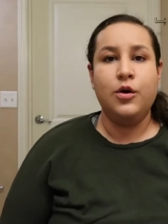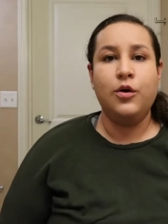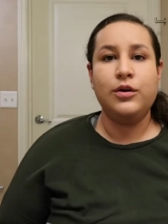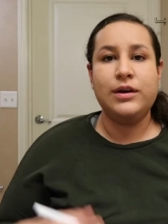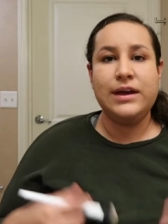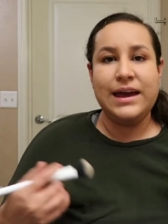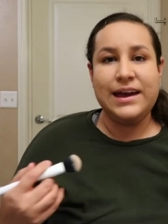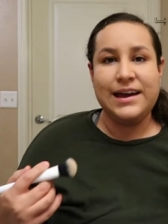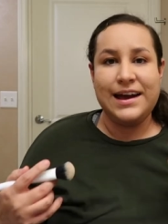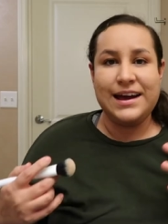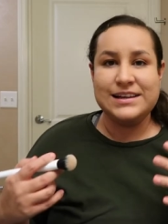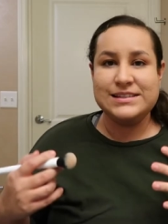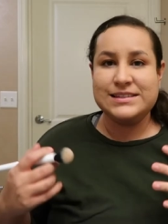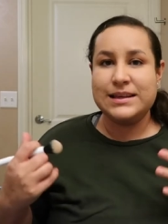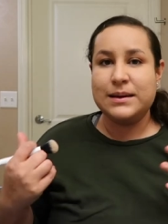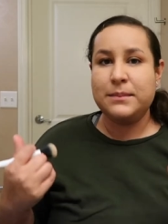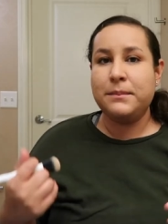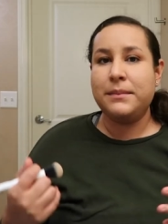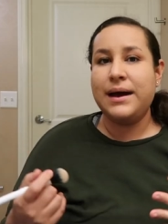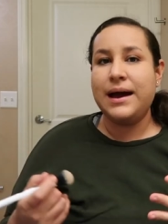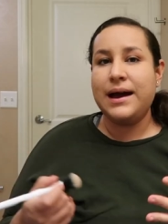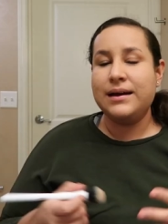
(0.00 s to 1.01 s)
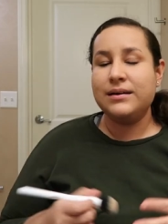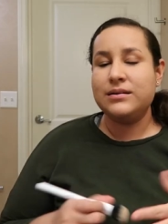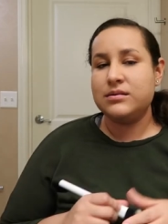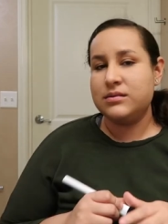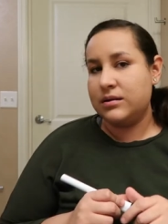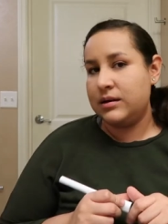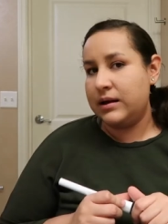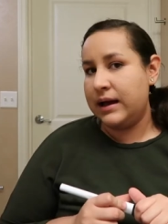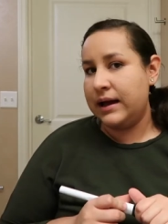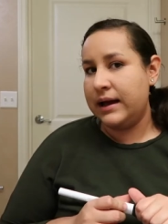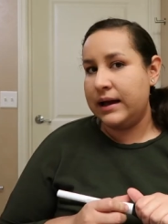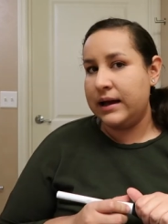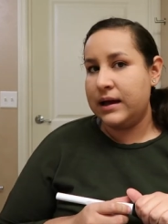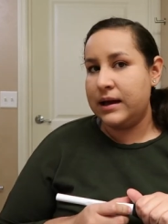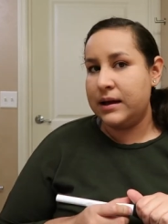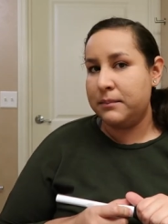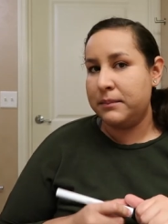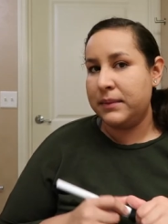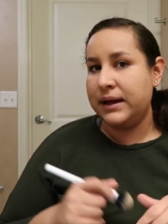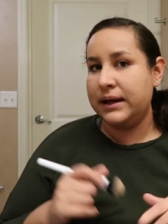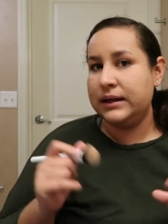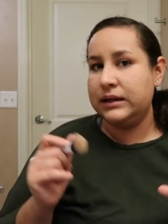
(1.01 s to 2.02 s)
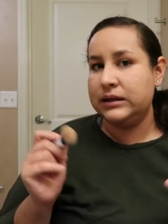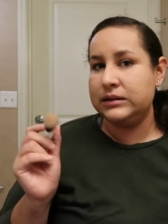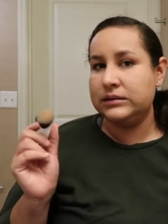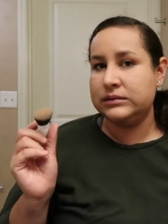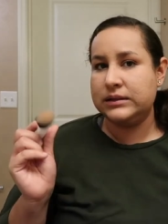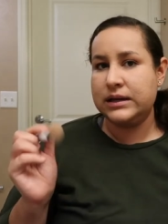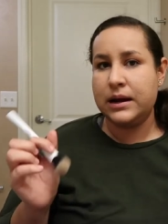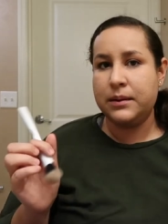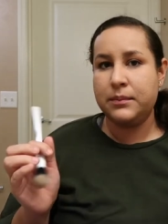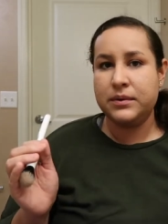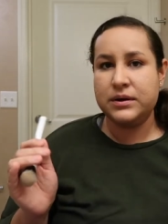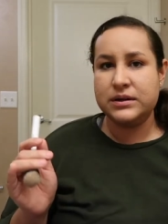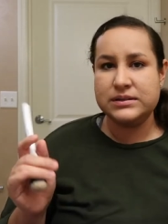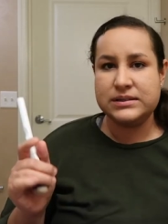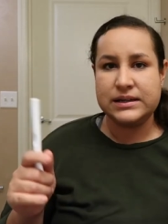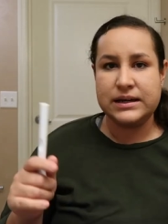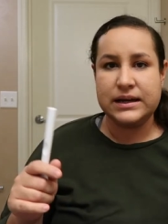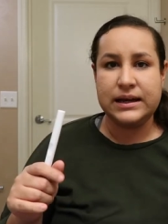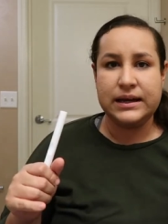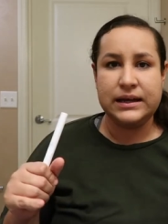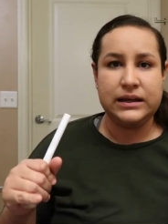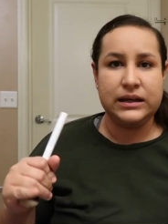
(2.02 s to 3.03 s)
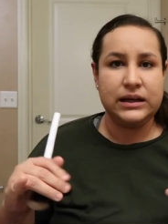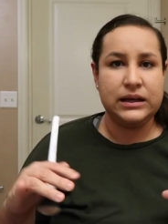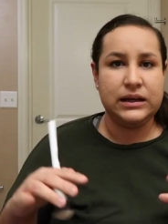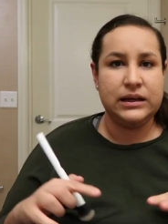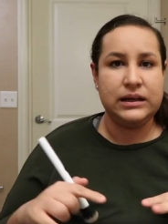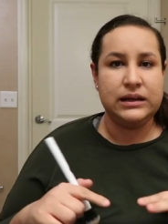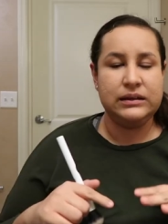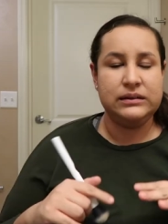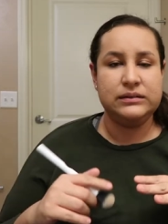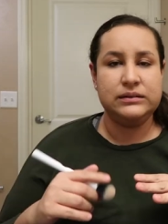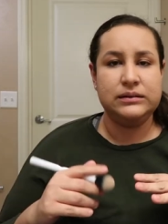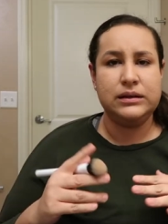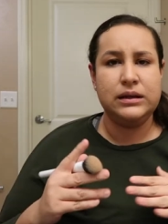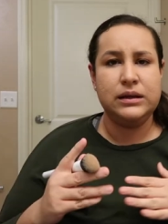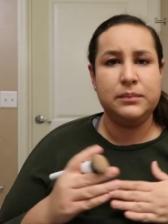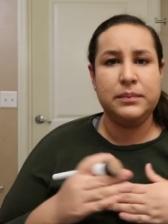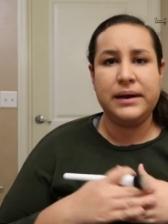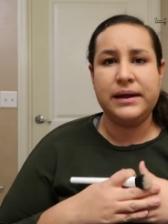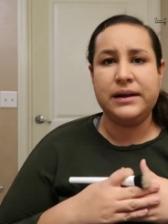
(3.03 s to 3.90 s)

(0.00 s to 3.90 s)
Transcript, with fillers: Okay guys, I'm back. Uh, my camera died and the